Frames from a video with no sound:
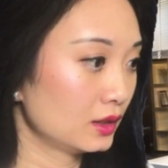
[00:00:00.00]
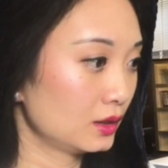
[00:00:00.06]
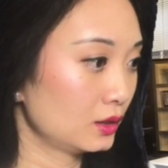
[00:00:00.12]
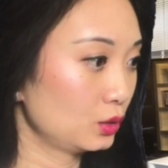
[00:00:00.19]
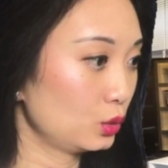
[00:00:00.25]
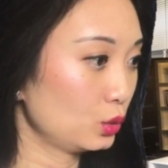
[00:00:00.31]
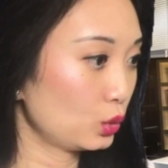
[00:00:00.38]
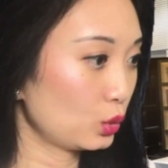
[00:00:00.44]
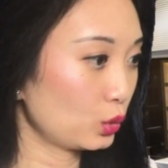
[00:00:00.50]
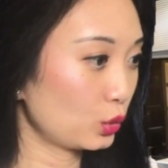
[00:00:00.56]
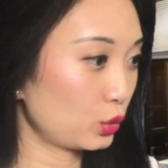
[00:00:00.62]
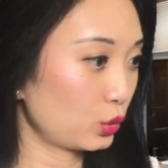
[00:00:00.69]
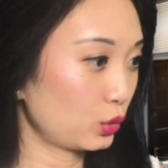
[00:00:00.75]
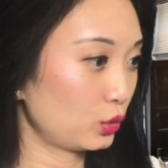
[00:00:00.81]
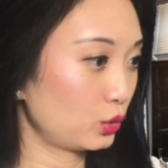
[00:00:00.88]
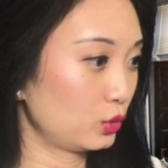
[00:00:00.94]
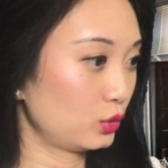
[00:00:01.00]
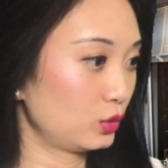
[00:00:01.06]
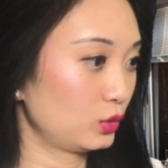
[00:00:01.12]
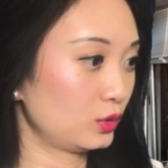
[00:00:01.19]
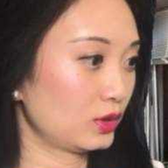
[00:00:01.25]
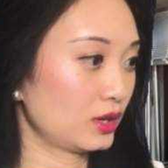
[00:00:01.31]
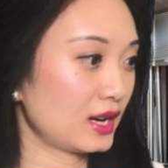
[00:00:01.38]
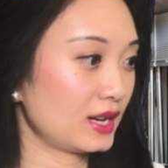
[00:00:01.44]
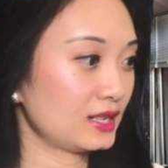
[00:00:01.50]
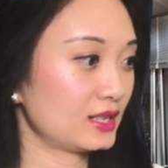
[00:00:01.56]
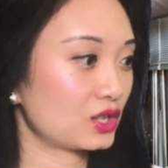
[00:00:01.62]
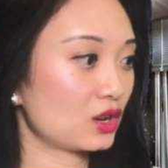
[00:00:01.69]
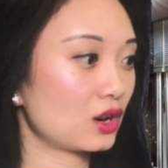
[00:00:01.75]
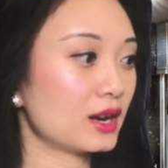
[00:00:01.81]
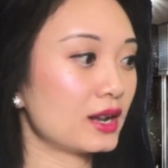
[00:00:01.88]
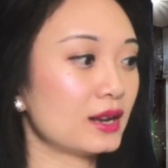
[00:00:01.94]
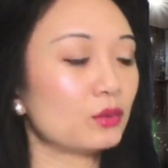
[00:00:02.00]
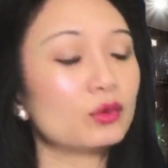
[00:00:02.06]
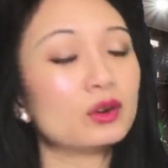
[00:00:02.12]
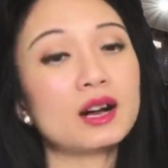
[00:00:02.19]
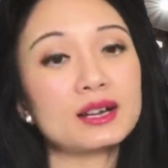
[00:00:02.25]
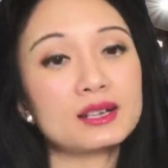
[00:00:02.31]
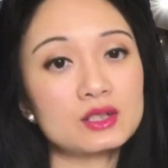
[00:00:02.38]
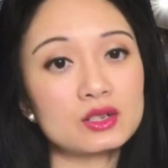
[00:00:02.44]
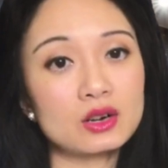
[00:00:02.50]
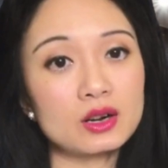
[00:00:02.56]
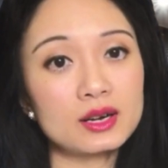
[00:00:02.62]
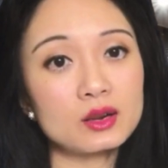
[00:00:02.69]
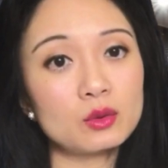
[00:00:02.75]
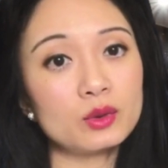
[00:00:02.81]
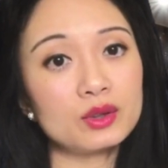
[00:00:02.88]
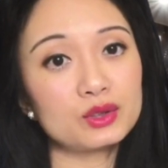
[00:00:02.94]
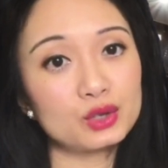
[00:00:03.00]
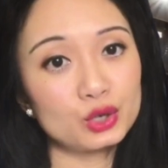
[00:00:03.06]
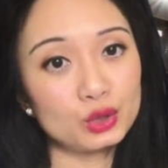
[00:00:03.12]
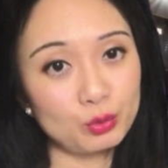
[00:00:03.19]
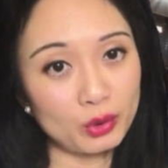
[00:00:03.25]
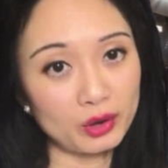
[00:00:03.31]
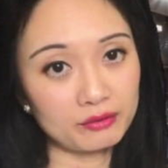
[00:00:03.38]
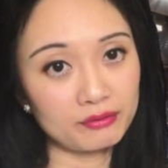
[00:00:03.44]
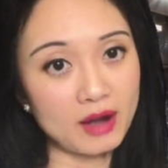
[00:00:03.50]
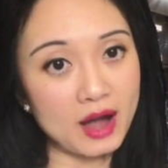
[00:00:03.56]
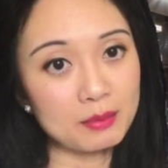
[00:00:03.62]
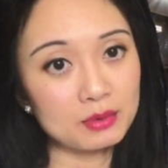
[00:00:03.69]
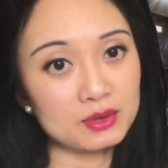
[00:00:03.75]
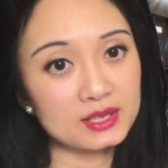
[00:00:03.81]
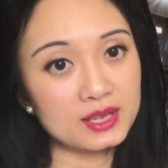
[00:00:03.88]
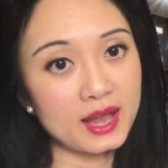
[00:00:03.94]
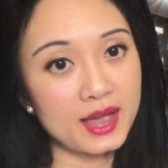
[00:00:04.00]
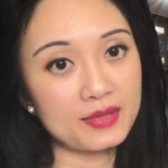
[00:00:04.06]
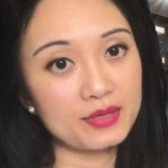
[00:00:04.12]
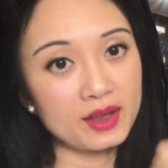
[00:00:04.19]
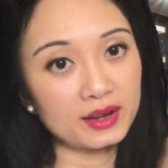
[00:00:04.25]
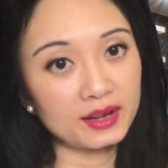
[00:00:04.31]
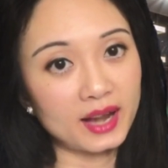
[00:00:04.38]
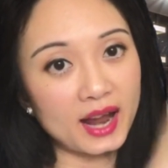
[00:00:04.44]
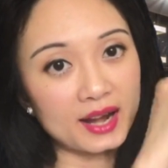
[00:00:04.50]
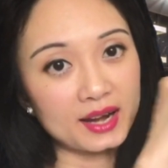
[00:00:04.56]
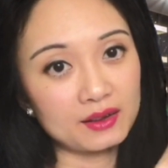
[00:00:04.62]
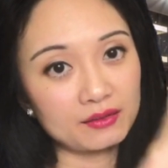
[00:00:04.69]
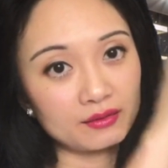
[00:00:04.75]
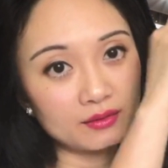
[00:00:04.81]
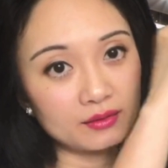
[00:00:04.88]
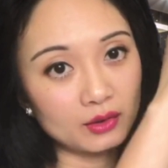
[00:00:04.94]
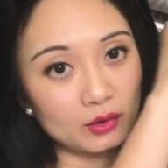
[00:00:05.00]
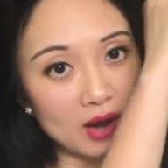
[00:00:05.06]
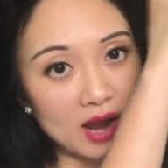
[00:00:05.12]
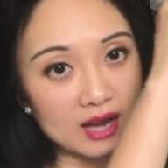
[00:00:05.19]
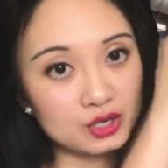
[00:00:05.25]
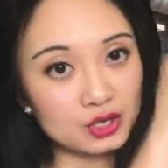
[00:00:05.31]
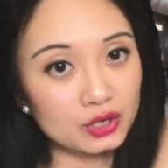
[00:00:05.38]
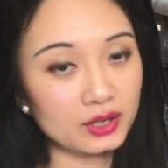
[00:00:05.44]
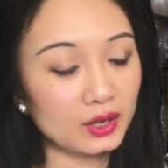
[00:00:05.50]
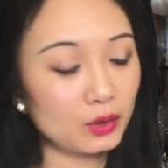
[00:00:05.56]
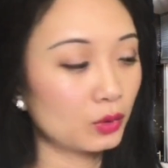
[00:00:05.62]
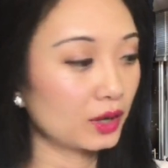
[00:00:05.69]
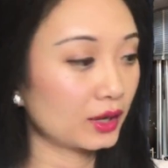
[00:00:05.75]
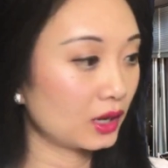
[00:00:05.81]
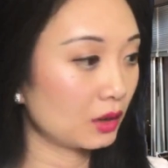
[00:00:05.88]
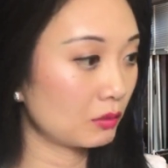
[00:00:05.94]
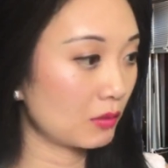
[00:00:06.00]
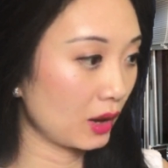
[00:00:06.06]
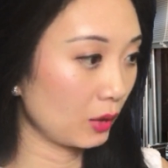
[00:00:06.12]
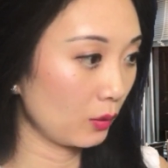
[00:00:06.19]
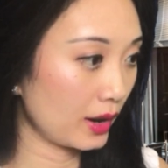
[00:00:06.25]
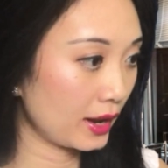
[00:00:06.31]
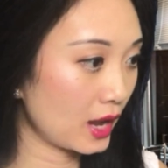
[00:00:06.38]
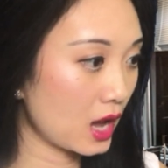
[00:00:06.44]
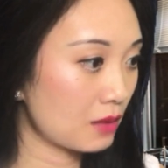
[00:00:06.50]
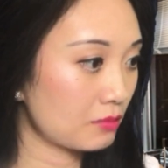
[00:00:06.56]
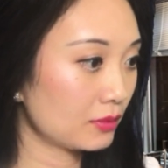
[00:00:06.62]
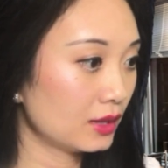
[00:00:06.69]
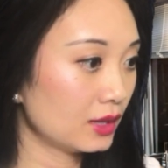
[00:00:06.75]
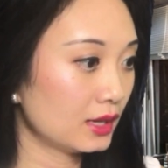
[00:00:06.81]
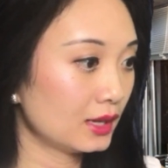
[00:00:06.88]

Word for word: Ooh, I started, well, I started with 2.5% and then kind of gradually working my way up.